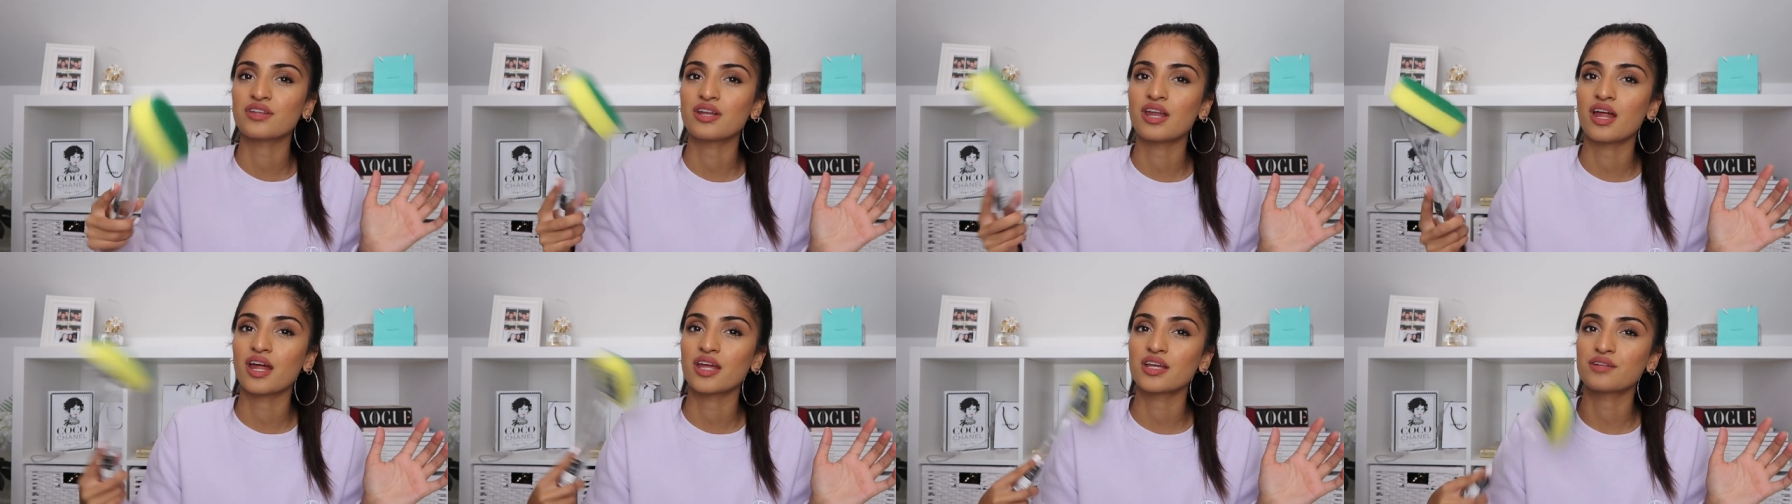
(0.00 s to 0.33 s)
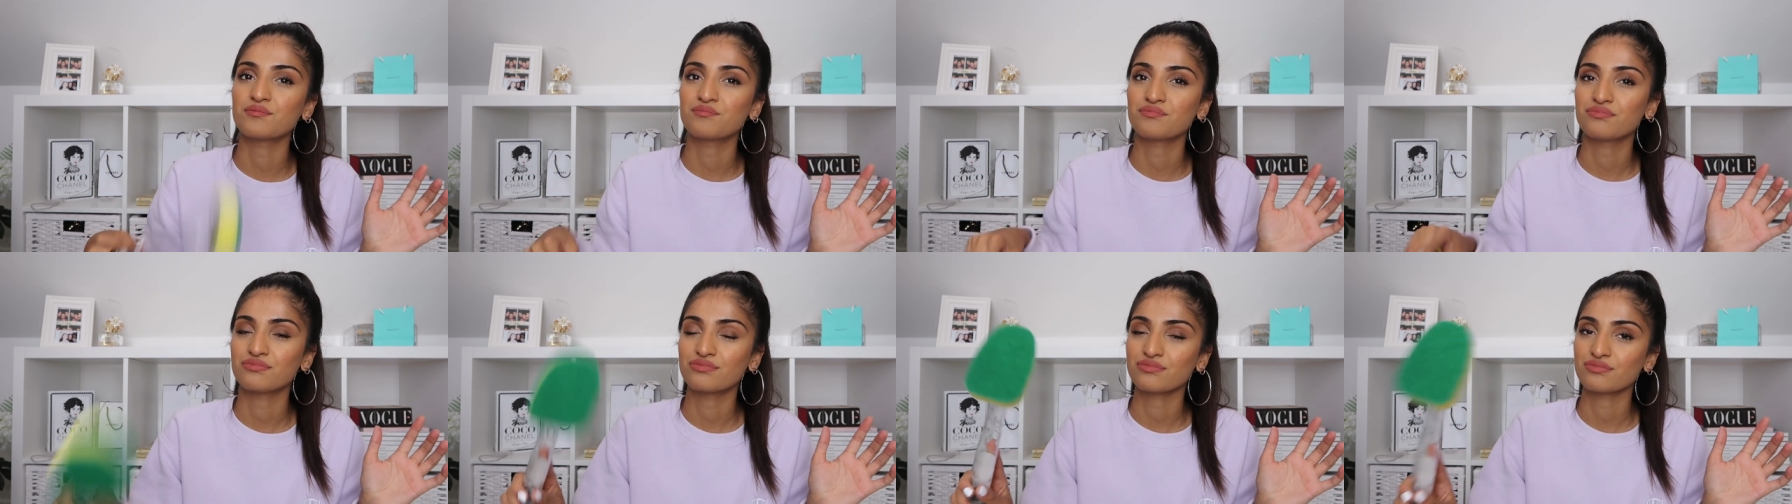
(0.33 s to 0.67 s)
to like
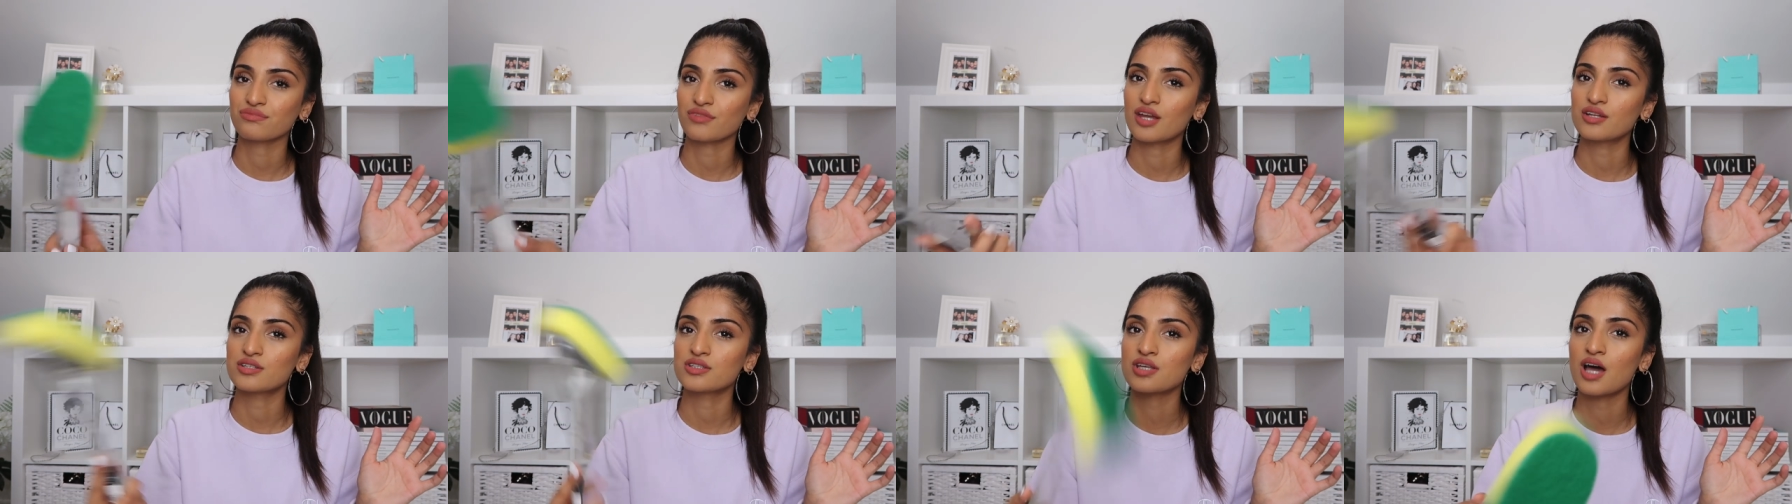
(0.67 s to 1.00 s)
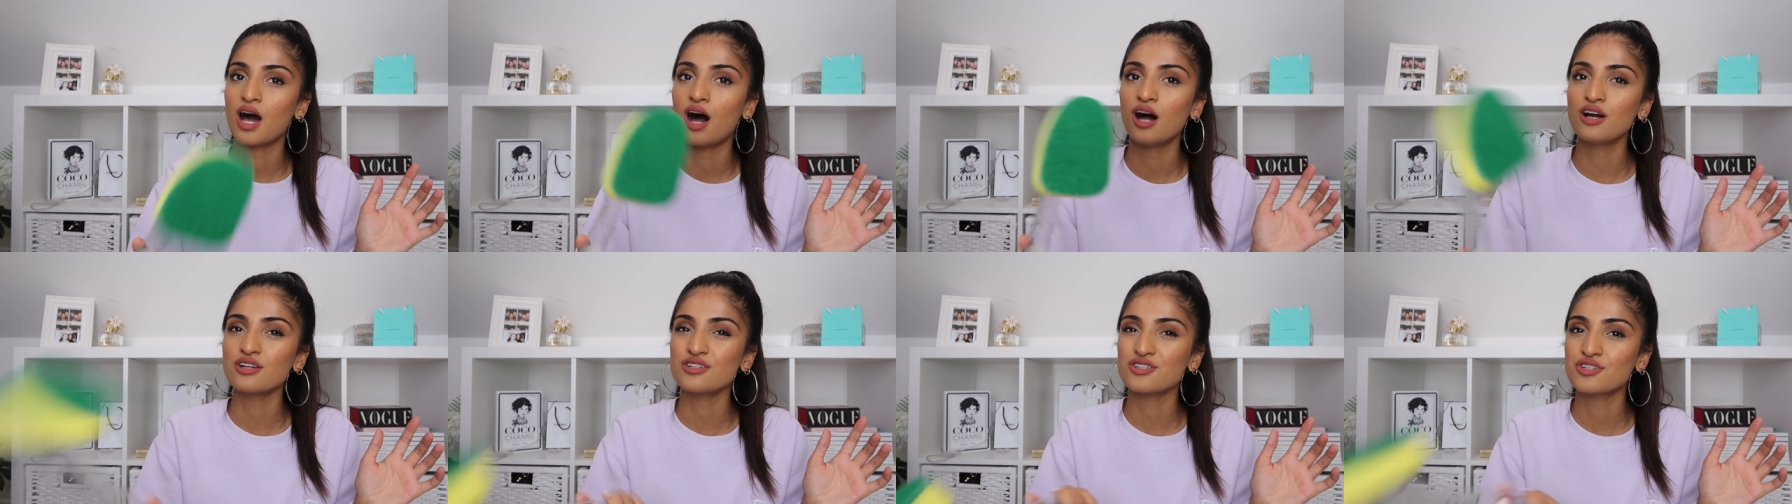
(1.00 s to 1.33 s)

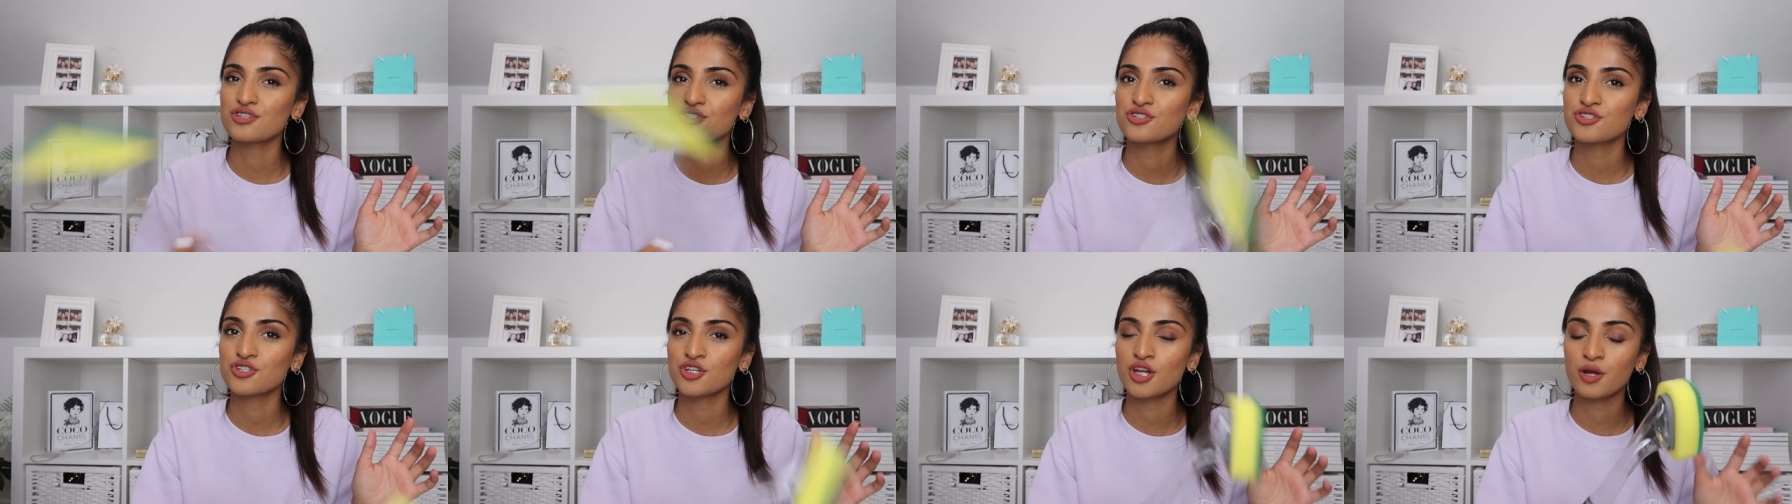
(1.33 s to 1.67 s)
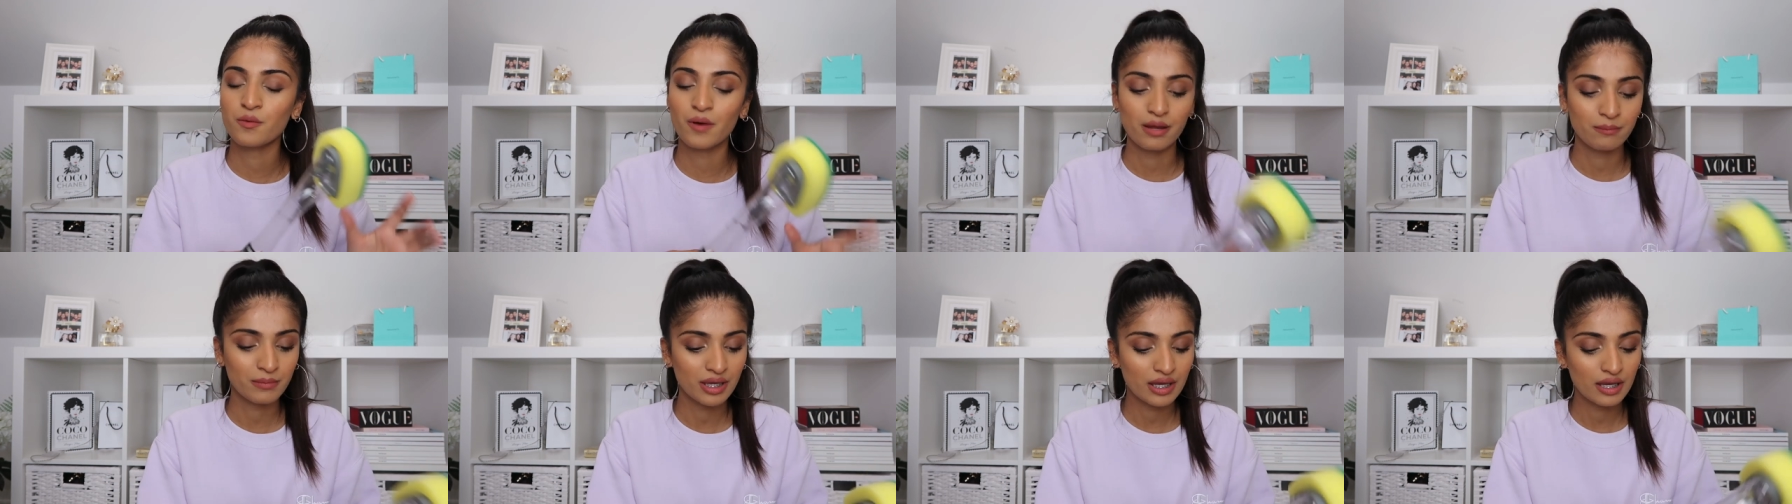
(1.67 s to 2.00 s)
touch, do you
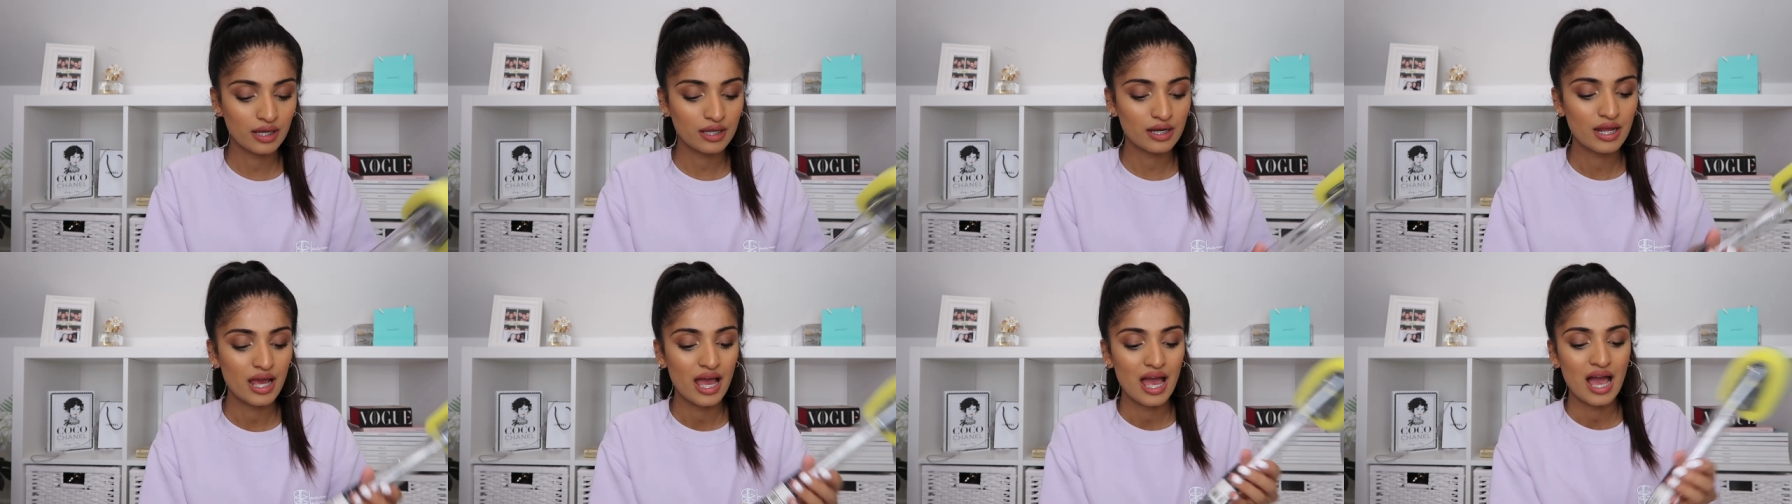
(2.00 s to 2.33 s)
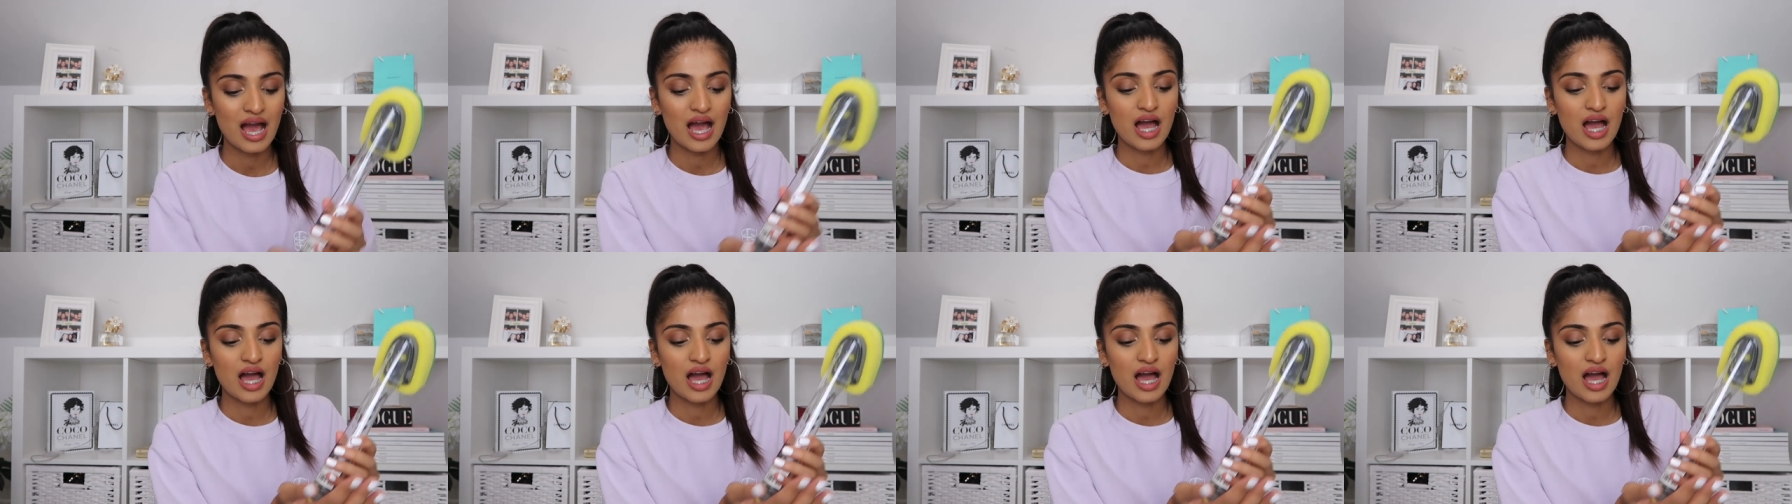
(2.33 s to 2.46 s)
know what I mean?